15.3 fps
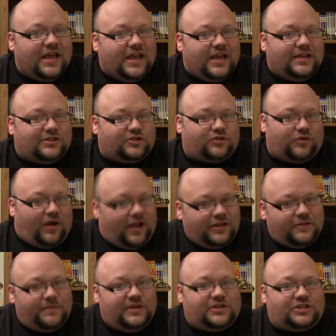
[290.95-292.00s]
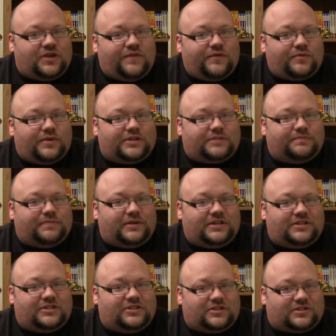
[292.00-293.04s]
He's trying to be chivalrous, but
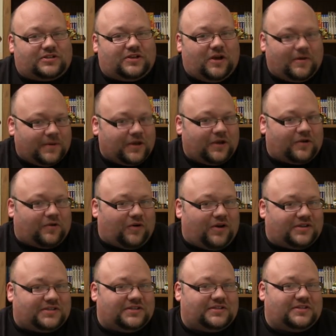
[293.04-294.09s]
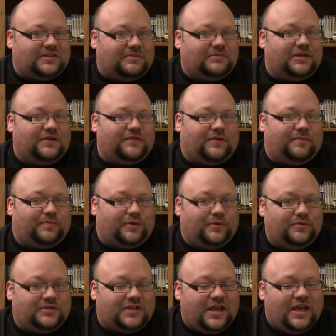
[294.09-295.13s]
he's just coming across as something of a
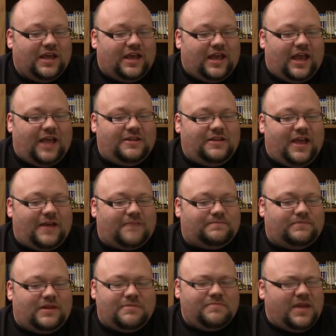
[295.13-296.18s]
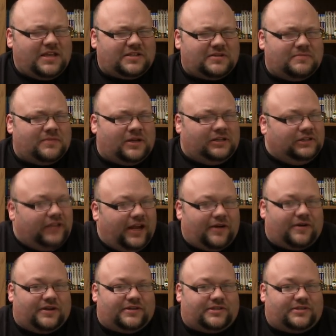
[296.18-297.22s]
brute, and yet it makes him
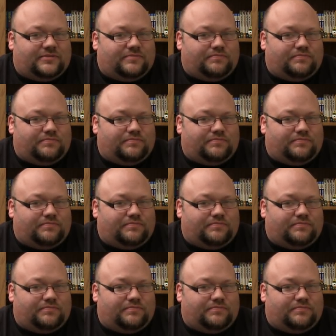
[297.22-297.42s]
hilarious.